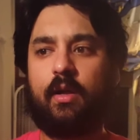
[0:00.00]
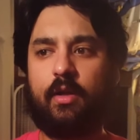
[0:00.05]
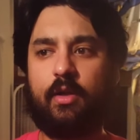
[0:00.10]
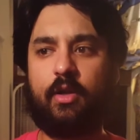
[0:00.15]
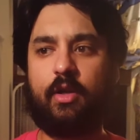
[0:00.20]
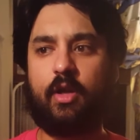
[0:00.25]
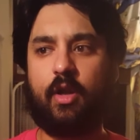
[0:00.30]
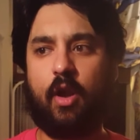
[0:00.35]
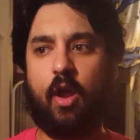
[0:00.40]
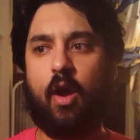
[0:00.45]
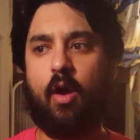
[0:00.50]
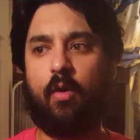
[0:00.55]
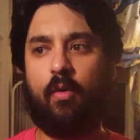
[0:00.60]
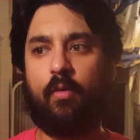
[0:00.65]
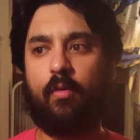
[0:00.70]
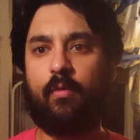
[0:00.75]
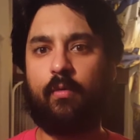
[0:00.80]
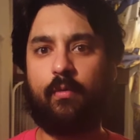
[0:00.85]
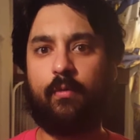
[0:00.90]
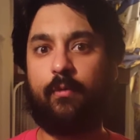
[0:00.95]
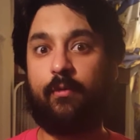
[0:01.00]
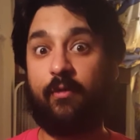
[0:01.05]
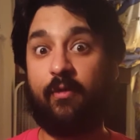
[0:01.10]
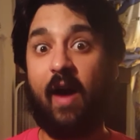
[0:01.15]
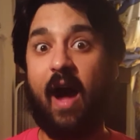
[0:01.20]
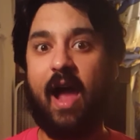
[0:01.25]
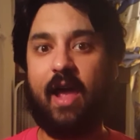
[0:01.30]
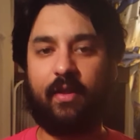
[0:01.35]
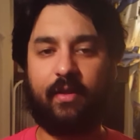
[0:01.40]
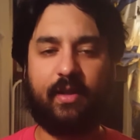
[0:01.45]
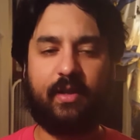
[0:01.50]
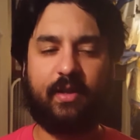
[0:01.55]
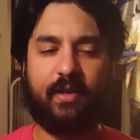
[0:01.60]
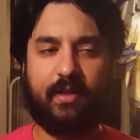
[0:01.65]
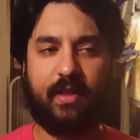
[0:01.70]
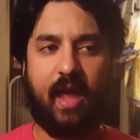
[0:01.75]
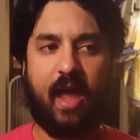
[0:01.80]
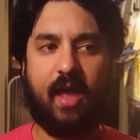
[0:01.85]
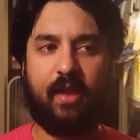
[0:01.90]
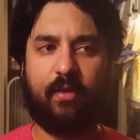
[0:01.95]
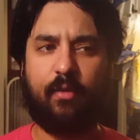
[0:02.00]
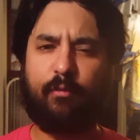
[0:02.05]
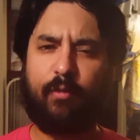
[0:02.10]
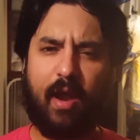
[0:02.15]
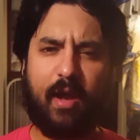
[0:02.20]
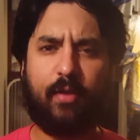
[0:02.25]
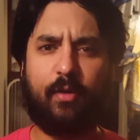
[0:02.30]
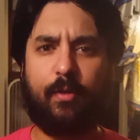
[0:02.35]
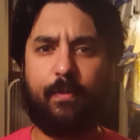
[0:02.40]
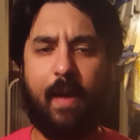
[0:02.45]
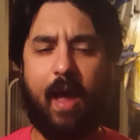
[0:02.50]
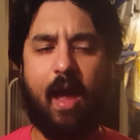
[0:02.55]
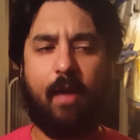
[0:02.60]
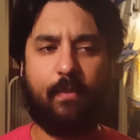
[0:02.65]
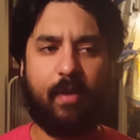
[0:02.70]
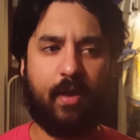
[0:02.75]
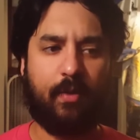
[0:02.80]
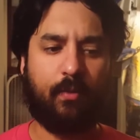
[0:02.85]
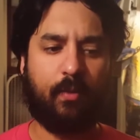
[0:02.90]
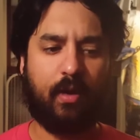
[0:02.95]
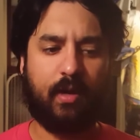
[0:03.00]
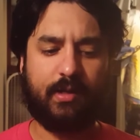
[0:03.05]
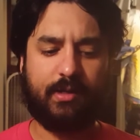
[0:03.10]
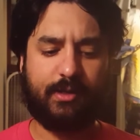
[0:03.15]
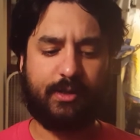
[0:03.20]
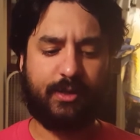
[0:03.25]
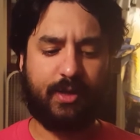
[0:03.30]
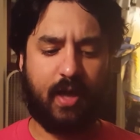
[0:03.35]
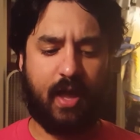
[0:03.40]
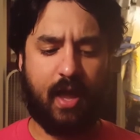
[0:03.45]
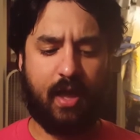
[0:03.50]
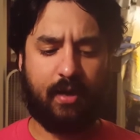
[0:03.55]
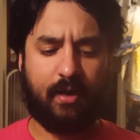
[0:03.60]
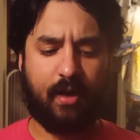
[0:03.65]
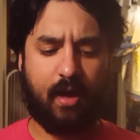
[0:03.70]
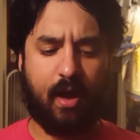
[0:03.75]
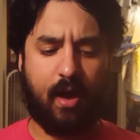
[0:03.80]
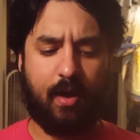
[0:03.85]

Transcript: you know, violent than the regular Batman was. And